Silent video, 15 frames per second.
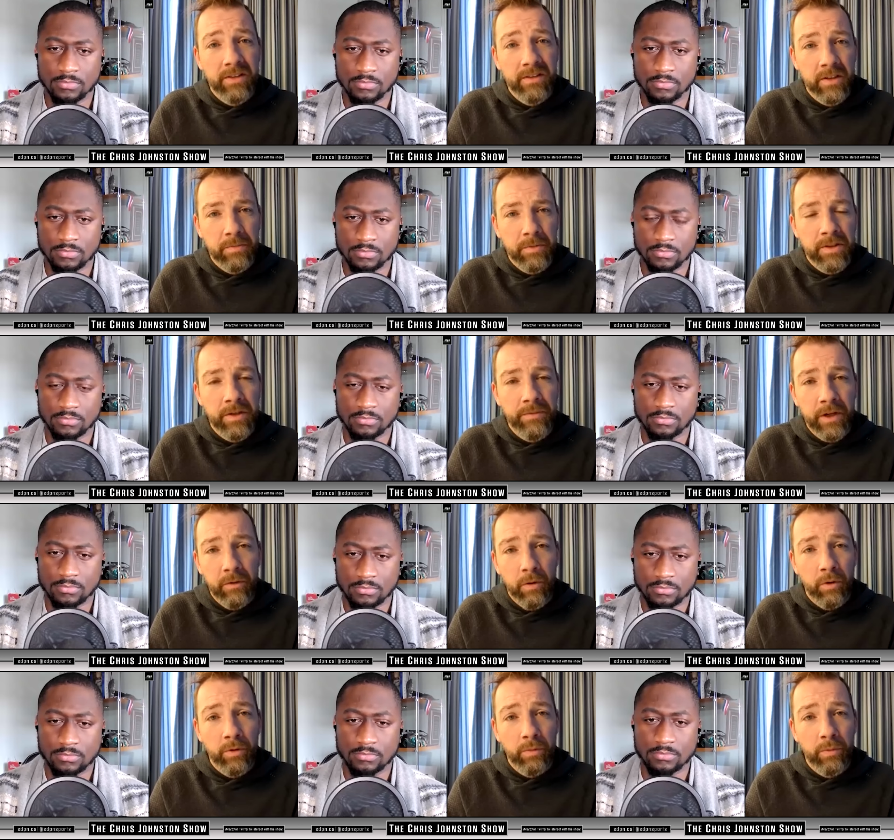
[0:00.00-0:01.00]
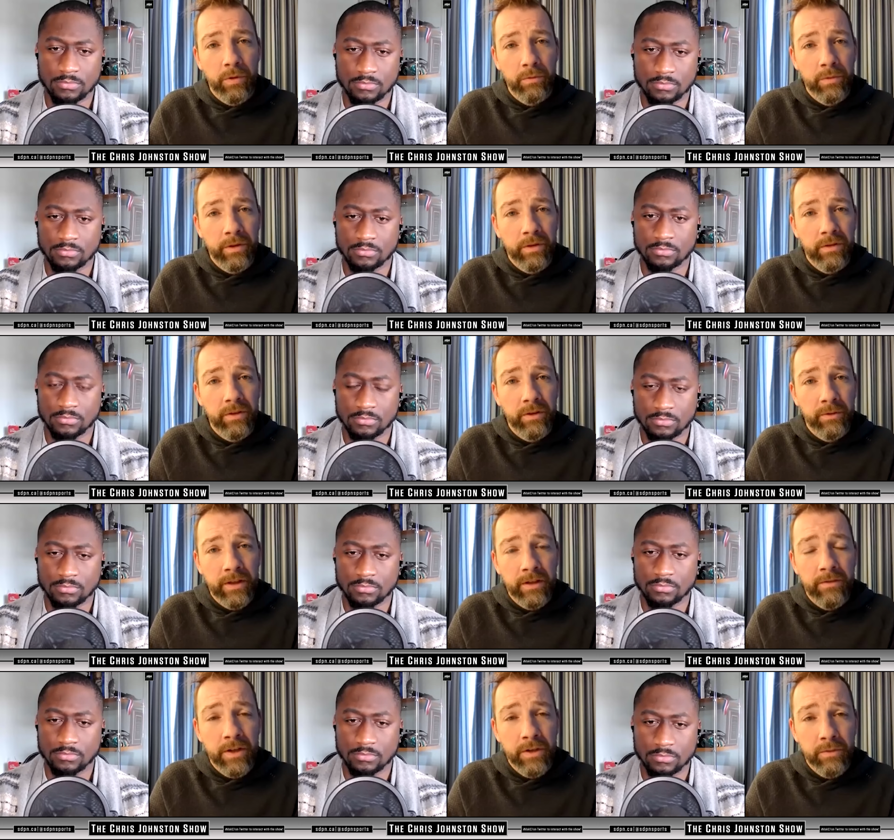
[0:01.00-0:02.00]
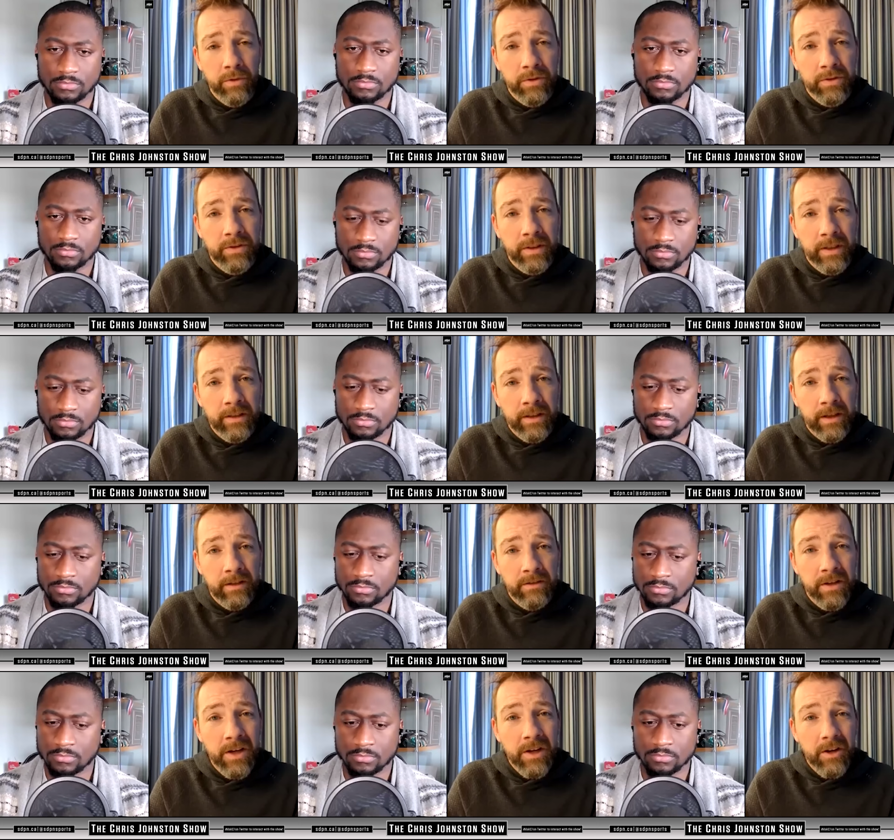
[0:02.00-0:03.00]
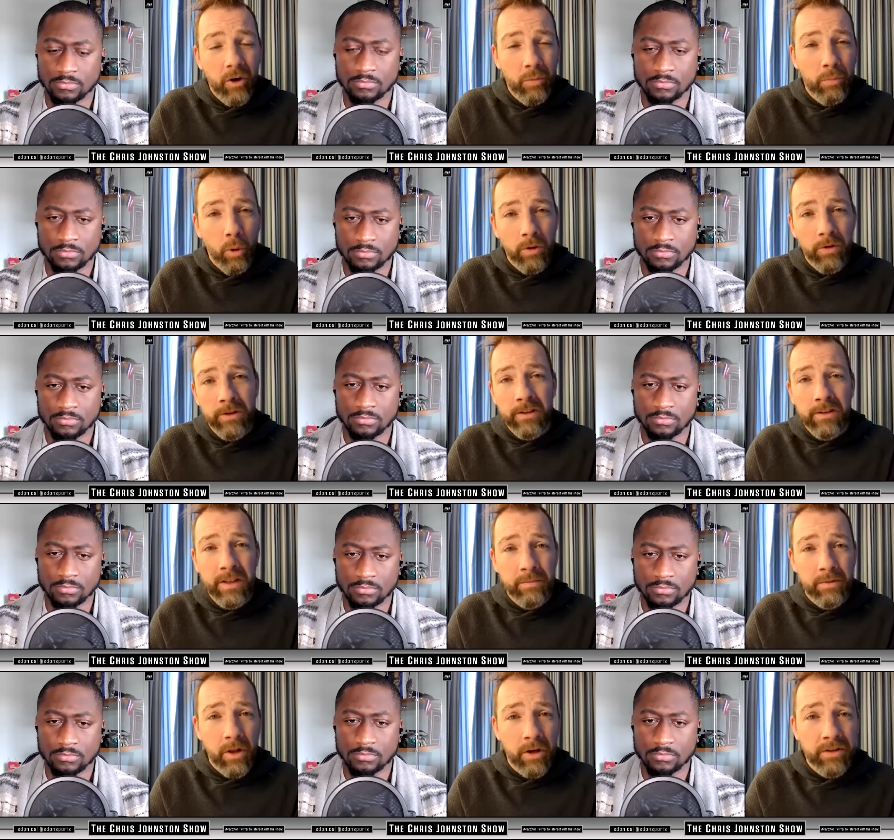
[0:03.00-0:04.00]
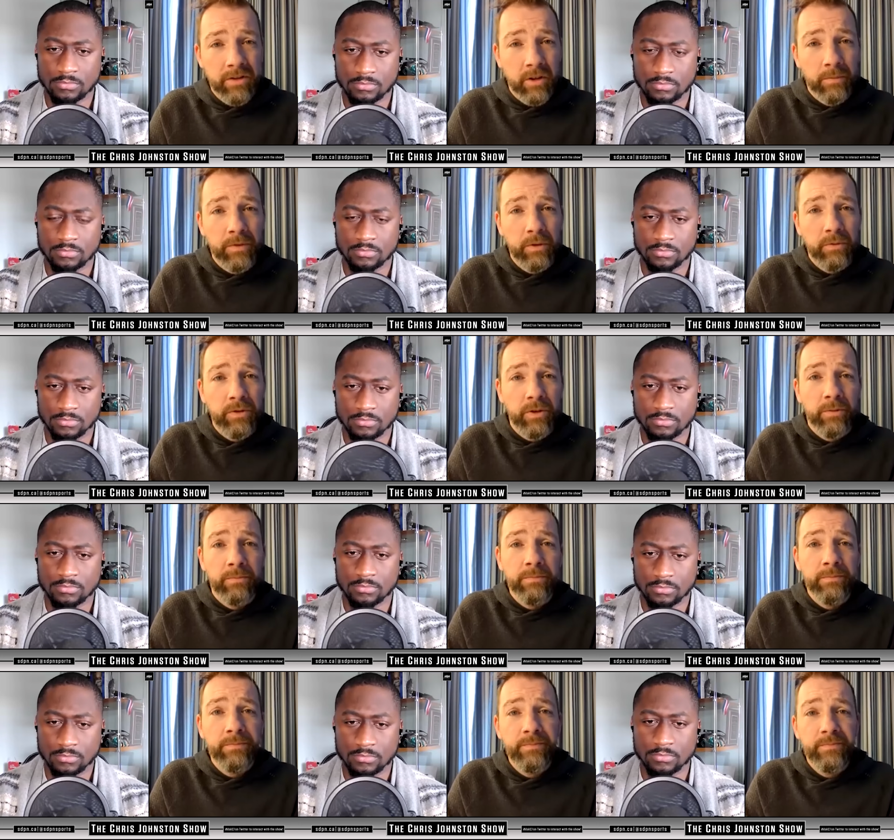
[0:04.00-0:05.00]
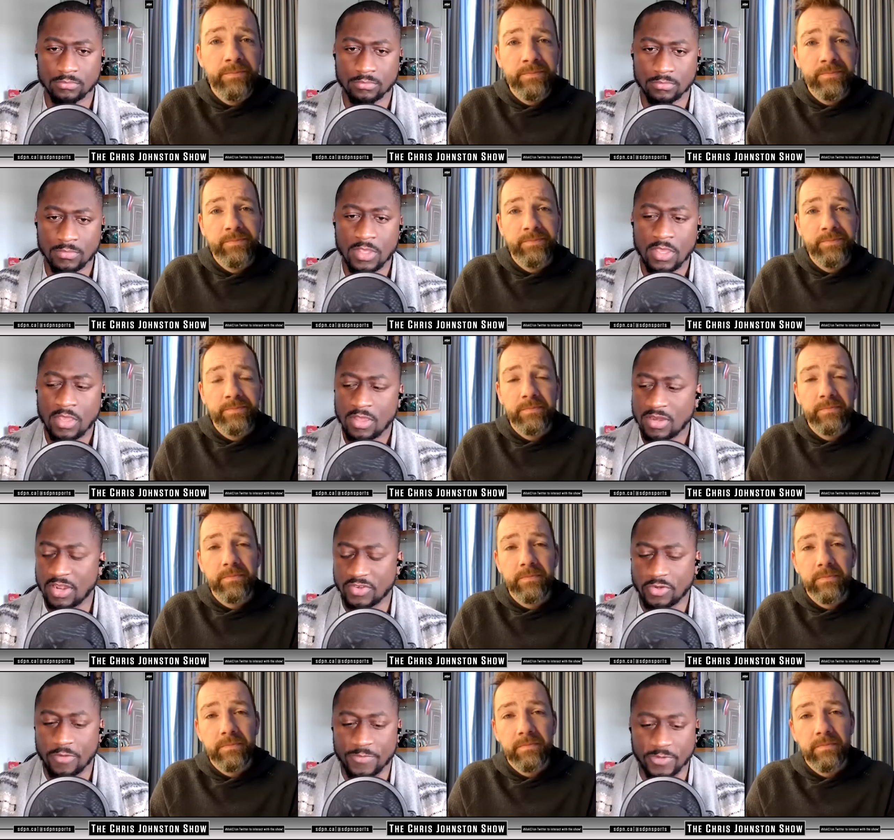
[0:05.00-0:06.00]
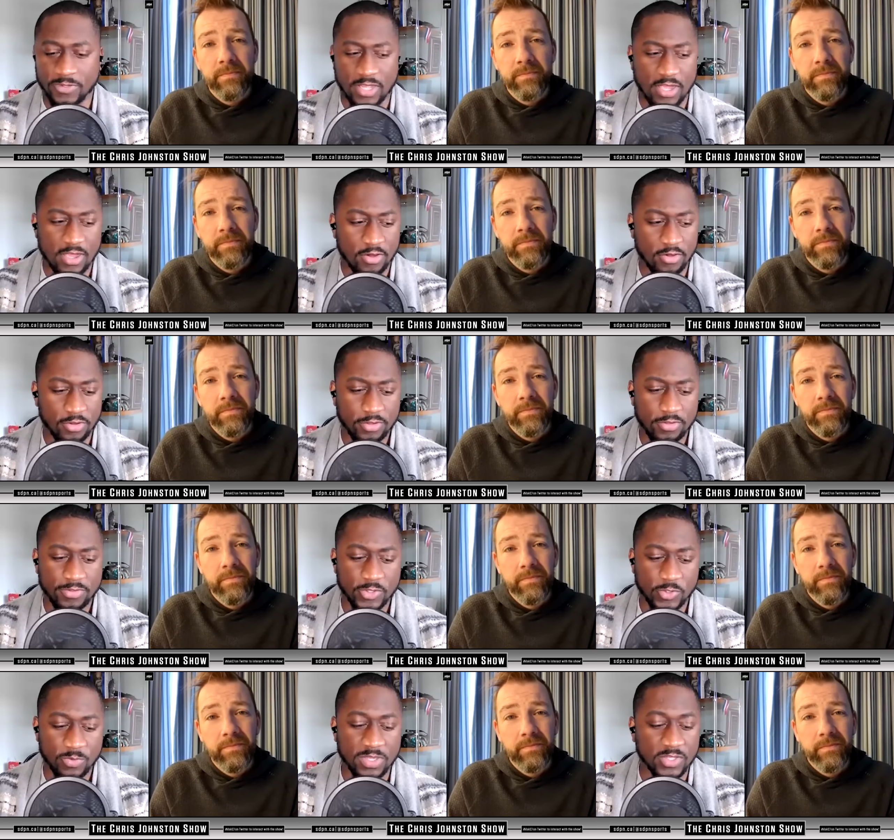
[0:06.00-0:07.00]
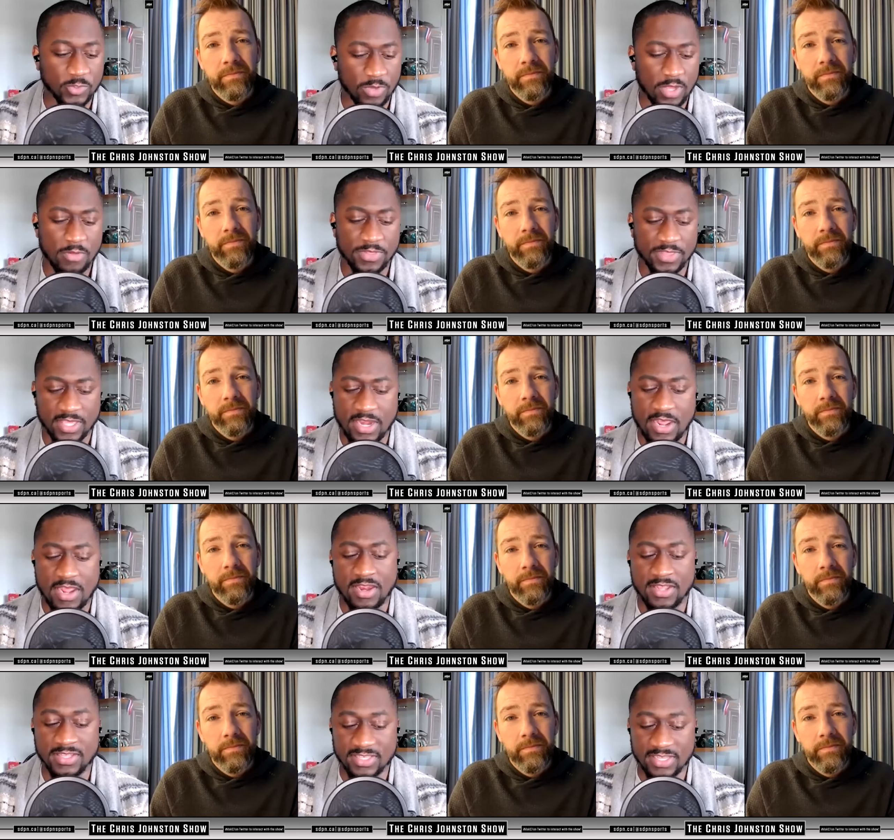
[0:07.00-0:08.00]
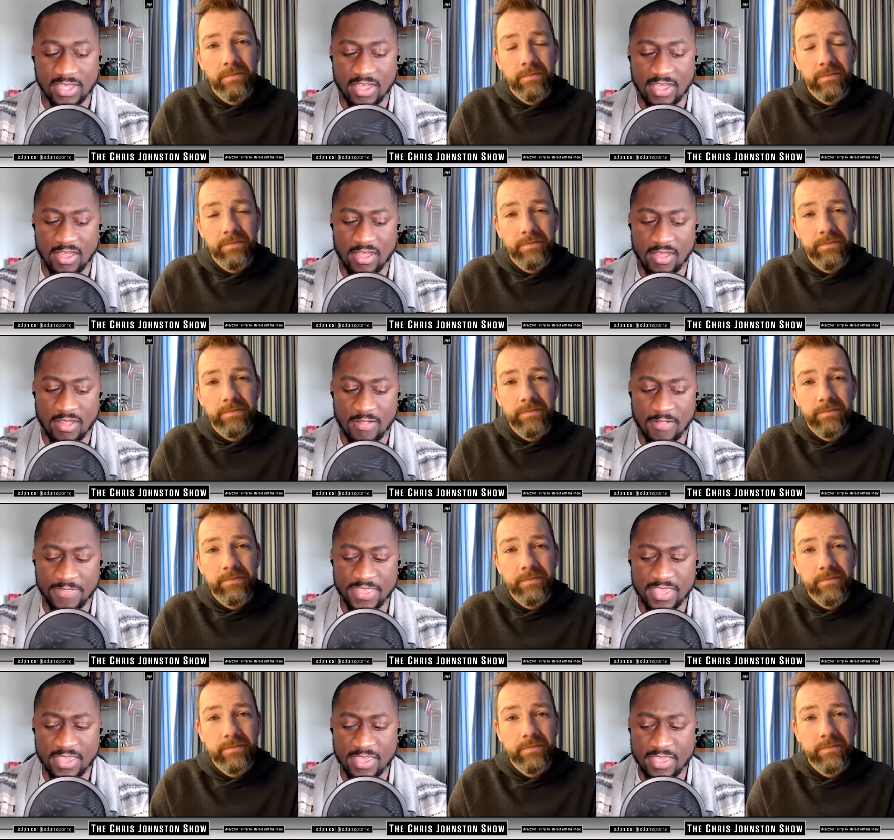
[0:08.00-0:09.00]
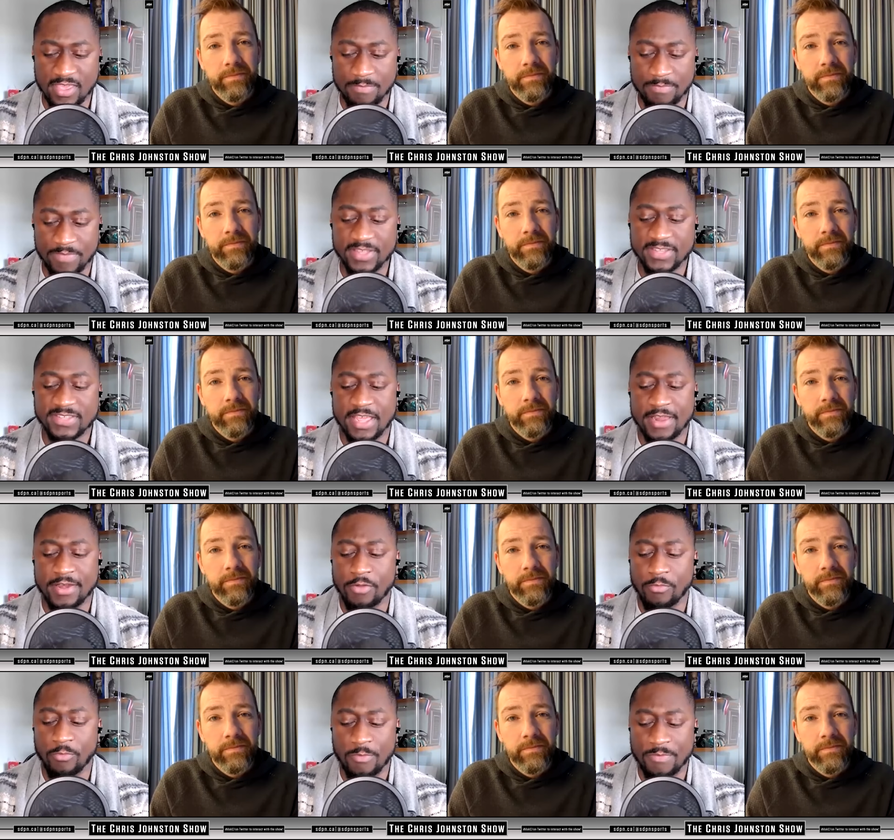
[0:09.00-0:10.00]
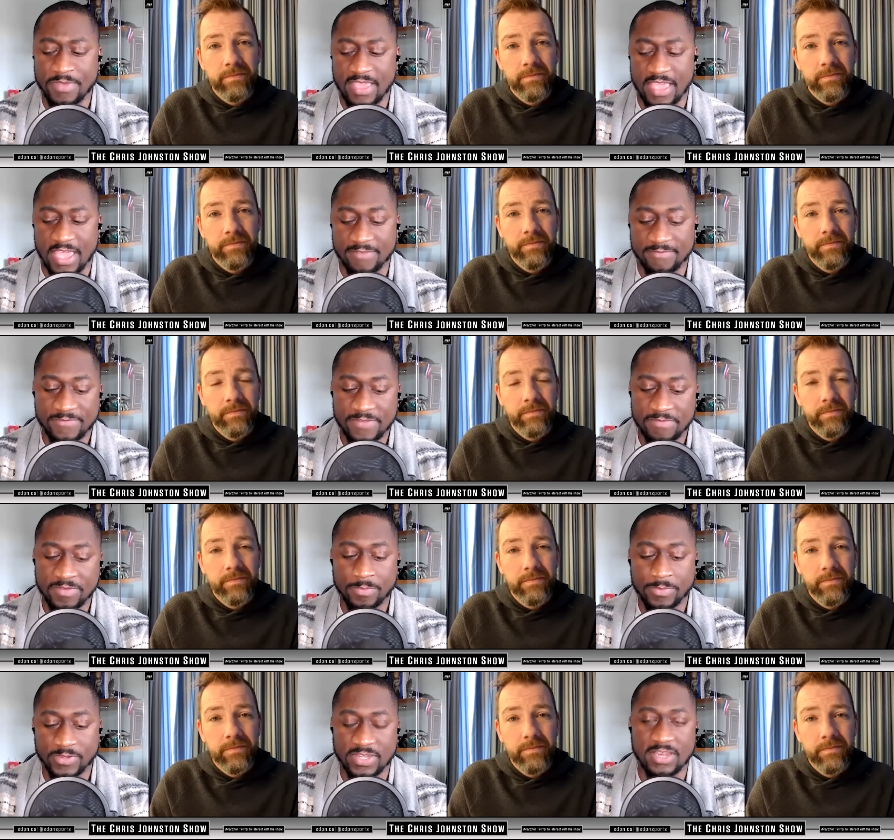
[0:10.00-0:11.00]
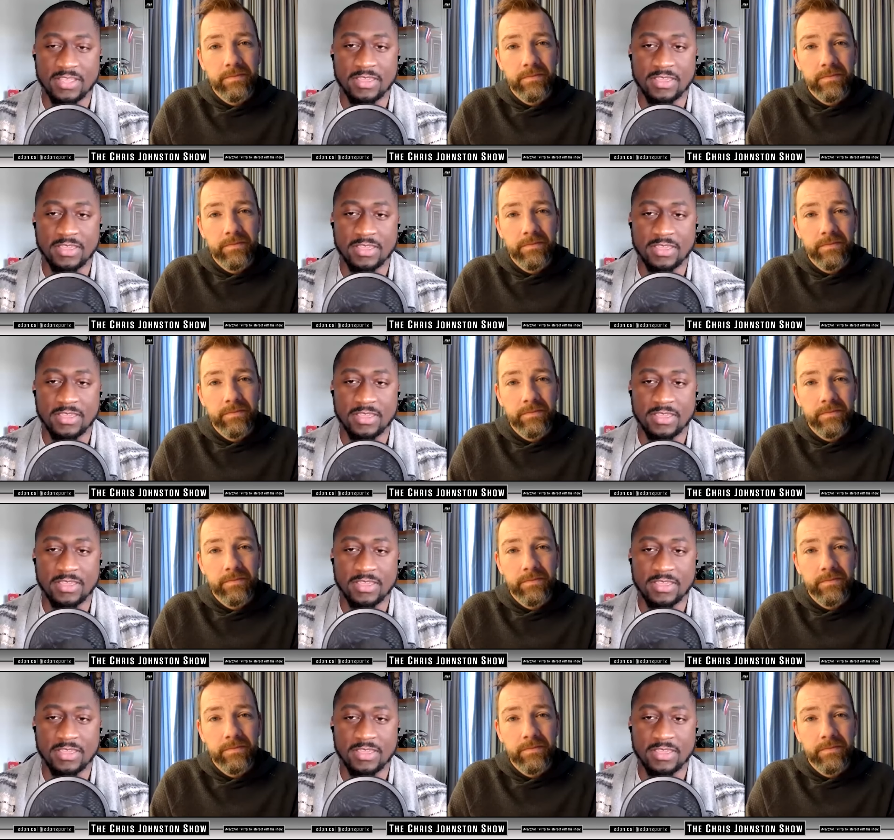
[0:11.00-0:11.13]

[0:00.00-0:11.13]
Speaker 1: and specific growth with, with you know, individuals that, that are important to the team's long-term future.
Speaker 2: Not sure if you saw earlier this week as well with the Canadiens, uh, the Bell Centre will be at fifty percent